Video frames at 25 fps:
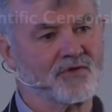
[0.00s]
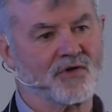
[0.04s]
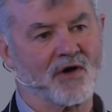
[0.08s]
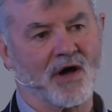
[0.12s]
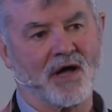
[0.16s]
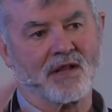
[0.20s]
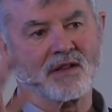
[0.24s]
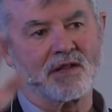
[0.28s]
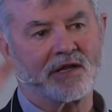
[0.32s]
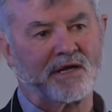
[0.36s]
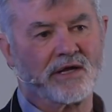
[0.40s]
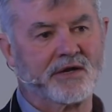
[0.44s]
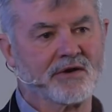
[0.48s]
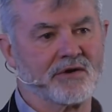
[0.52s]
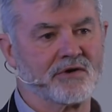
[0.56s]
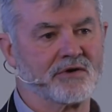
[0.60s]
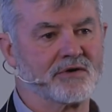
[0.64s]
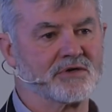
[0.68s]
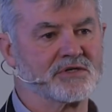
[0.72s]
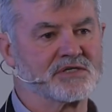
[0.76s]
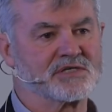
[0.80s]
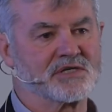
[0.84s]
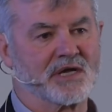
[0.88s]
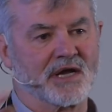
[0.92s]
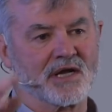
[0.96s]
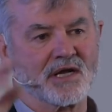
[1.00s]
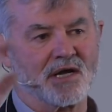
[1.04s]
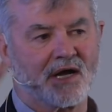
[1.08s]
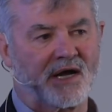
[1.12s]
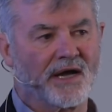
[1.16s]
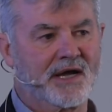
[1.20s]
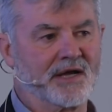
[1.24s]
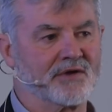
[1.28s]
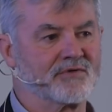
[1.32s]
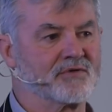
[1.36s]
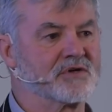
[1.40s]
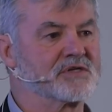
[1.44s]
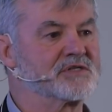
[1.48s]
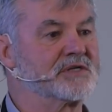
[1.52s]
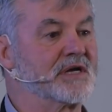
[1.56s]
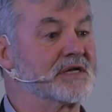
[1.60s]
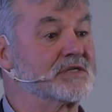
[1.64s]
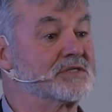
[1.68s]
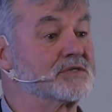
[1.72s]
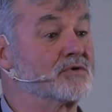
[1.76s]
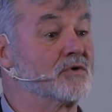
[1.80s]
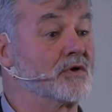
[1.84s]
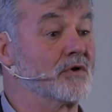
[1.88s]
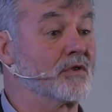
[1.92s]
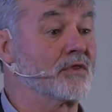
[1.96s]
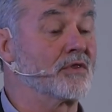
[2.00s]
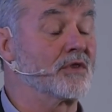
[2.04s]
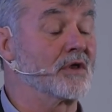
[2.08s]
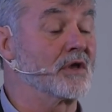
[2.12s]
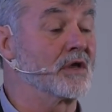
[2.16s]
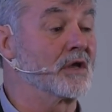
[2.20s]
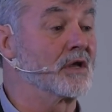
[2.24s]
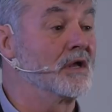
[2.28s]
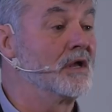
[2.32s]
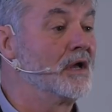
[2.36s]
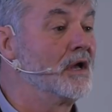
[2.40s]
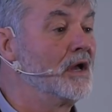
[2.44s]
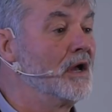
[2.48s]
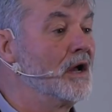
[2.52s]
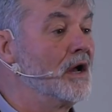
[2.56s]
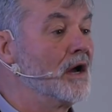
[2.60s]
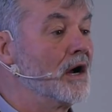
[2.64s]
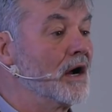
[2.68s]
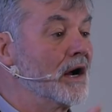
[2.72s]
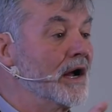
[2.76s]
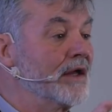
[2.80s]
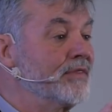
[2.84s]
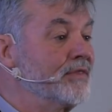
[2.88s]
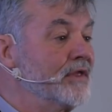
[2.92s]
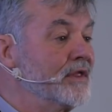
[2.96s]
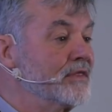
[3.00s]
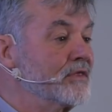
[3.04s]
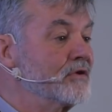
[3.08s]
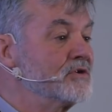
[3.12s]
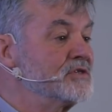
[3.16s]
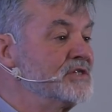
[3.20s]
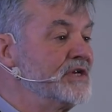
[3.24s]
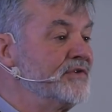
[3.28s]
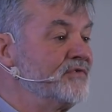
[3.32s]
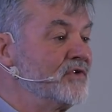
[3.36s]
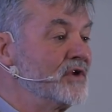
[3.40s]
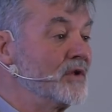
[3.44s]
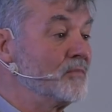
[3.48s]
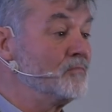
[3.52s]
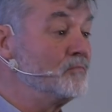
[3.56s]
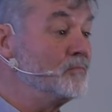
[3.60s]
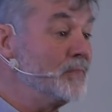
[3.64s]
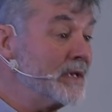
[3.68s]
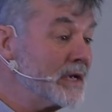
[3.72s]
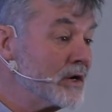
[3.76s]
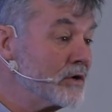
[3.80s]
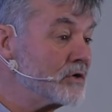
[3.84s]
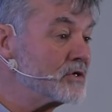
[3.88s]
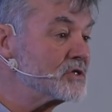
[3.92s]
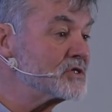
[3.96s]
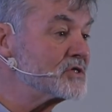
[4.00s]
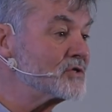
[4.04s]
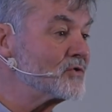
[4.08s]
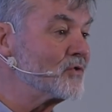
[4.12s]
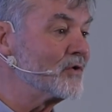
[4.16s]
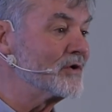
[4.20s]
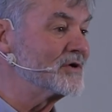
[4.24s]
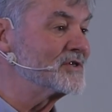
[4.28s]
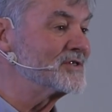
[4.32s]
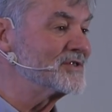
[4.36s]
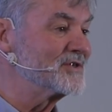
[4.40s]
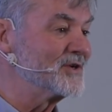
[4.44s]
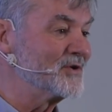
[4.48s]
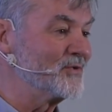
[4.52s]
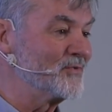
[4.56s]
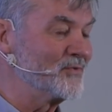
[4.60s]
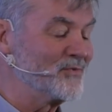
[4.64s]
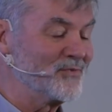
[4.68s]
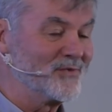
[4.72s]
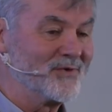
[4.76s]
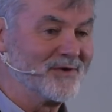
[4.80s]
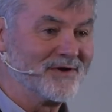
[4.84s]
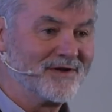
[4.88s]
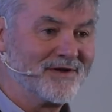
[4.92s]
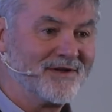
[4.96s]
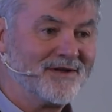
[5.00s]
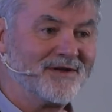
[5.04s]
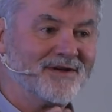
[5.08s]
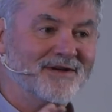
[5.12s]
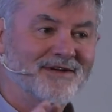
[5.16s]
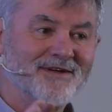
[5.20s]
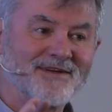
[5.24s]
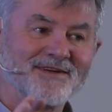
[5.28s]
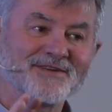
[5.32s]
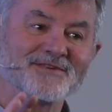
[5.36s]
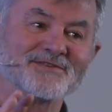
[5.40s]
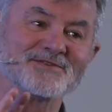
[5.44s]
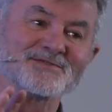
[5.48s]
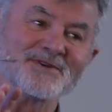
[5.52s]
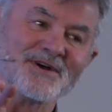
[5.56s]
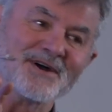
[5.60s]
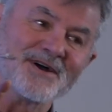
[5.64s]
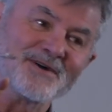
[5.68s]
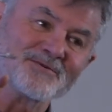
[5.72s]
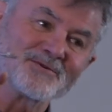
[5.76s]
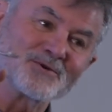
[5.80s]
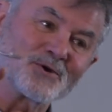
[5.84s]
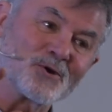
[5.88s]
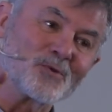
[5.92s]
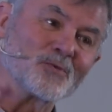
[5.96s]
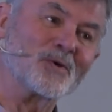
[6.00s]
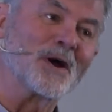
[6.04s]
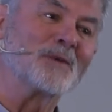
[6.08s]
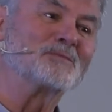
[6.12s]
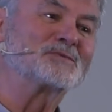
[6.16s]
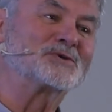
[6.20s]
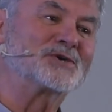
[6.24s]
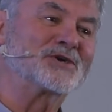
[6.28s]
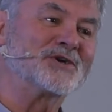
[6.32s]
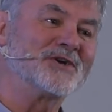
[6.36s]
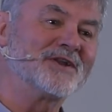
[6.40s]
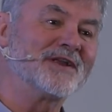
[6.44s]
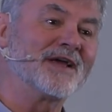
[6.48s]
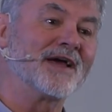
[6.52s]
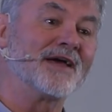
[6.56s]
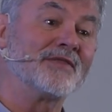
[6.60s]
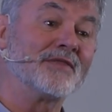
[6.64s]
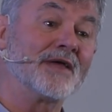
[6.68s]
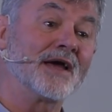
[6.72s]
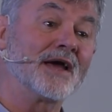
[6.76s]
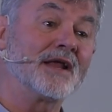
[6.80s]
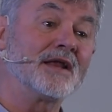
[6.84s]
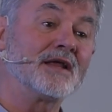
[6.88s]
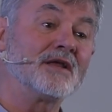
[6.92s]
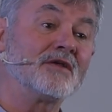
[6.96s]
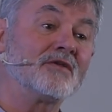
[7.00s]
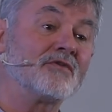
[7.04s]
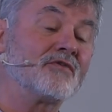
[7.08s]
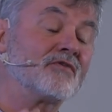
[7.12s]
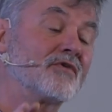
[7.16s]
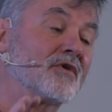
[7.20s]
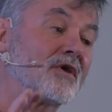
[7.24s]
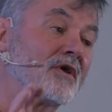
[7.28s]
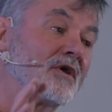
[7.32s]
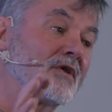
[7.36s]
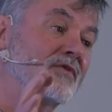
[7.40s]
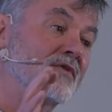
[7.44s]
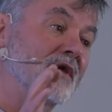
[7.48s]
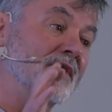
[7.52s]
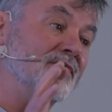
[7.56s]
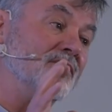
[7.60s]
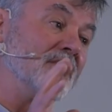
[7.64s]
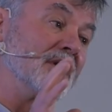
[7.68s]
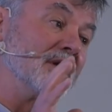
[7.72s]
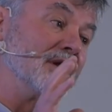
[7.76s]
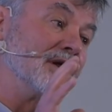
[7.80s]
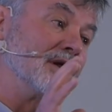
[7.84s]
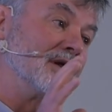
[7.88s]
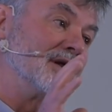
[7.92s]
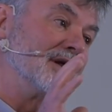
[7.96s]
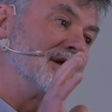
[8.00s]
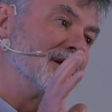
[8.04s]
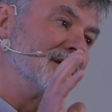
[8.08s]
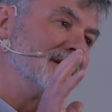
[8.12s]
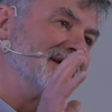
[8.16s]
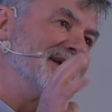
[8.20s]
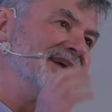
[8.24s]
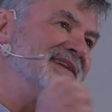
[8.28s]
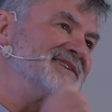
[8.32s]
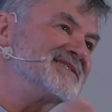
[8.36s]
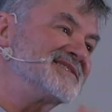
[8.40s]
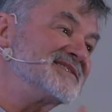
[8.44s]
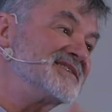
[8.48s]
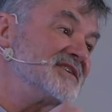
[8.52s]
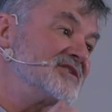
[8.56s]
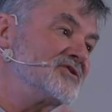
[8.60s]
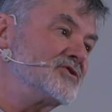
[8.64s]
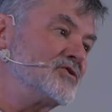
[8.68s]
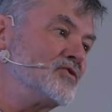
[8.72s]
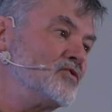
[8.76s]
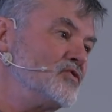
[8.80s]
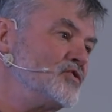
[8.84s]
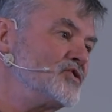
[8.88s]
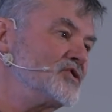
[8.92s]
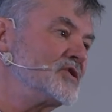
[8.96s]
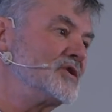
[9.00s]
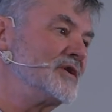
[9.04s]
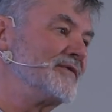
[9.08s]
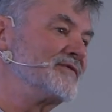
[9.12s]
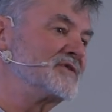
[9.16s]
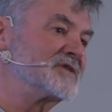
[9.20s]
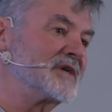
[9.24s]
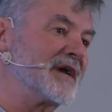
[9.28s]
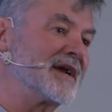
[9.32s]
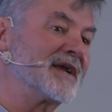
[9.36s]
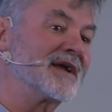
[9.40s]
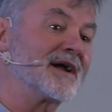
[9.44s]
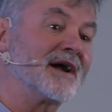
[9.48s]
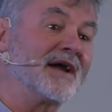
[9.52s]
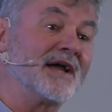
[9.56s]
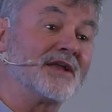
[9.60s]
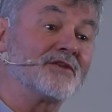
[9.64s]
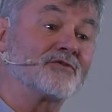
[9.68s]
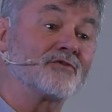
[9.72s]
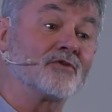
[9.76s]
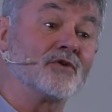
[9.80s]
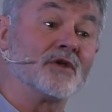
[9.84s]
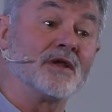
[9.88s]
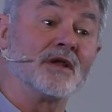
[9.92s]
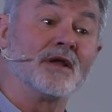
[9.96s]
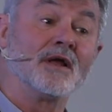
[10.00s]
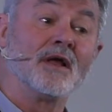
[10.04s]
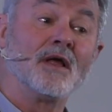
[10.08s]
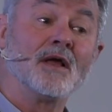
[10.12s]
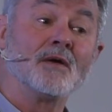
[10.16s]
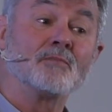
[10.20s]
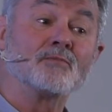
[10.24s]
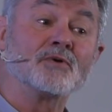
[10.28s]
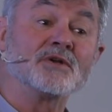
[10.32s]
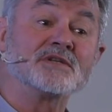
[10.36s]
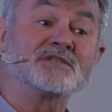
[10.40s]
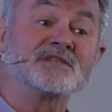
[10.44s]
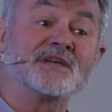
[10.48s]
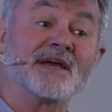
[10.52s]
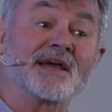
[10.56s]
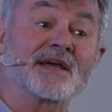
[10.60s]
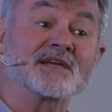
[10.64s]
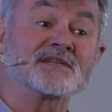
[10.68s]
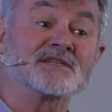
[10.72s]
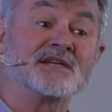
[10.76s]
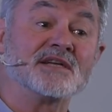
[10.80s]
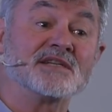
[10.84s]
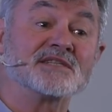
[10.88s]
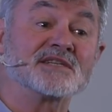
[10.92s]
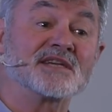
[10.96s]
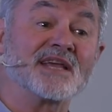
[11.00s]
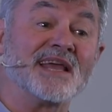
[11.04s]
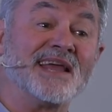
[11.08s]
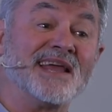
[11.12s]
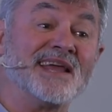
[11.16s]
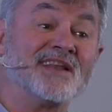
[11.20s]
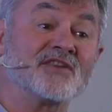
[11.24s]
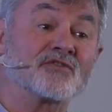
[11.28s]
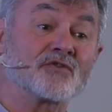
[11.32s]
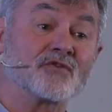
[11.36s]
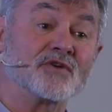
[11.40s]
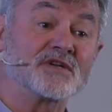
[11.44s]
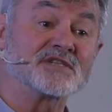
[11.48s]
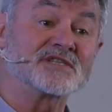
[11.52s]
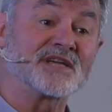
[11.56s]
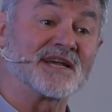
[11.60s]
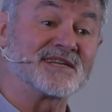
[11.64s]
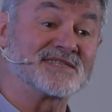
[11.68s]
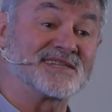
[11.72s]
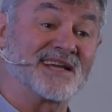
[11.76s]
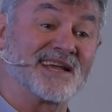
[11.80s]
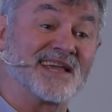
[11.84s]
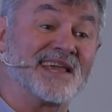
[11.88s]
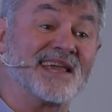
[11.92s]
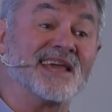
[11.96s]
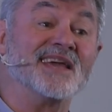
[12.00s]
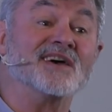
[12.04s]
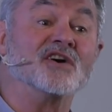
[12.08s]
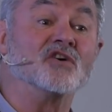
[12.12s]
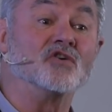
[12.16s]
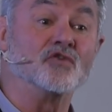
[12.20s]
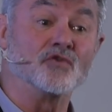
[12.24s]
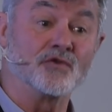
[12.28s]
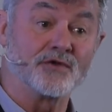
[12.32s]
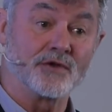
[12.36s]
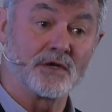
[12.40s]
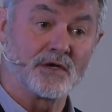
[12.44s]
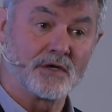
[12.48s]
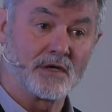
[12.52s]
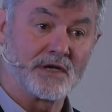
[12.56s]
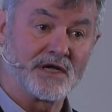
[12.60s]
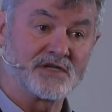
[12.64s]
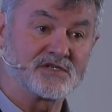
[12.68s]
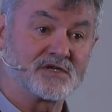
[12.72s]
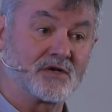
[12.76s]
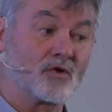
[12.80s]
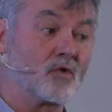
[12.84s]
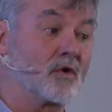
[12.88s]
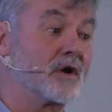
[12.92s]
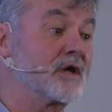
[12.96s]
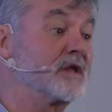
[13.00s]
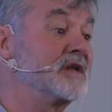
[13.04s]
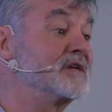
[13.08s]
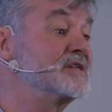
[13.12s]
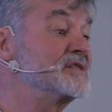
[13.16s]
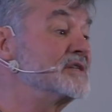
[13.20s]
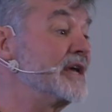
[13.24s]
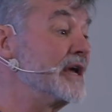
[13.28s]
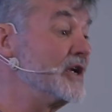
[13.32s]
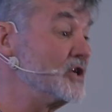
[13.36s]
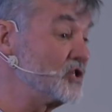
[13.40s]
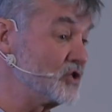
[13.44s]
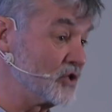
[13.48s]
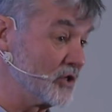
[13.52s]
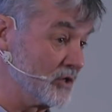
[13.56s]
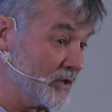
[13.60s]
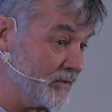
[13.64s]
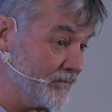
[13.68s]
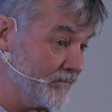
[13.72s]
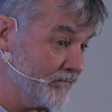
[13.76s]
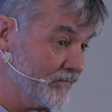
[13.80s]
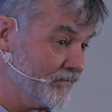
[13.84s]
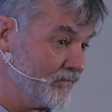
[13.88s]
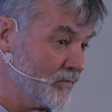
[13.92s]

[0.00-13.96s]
thought leaders, psychiatrists, that sort of thing. I think there's even a bigger source of corruption, and that is that the institution of psychiatry protects its interests as a guild, as an organization.